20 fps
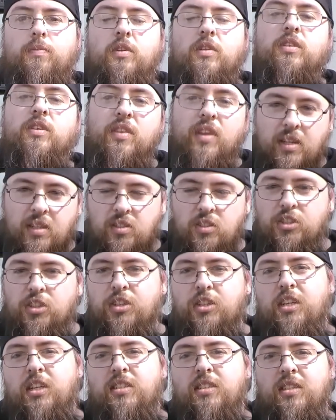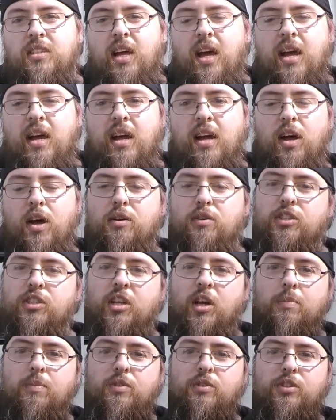So thanks for tuning in today at
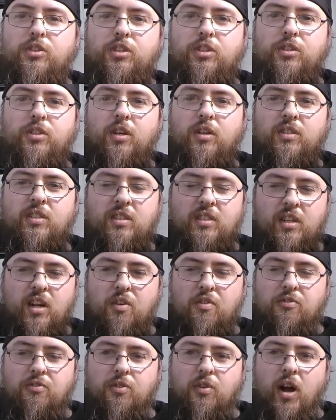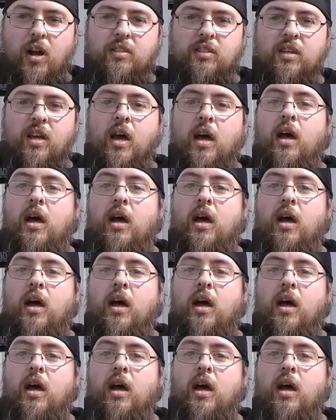OGW Studios. It's enough for us.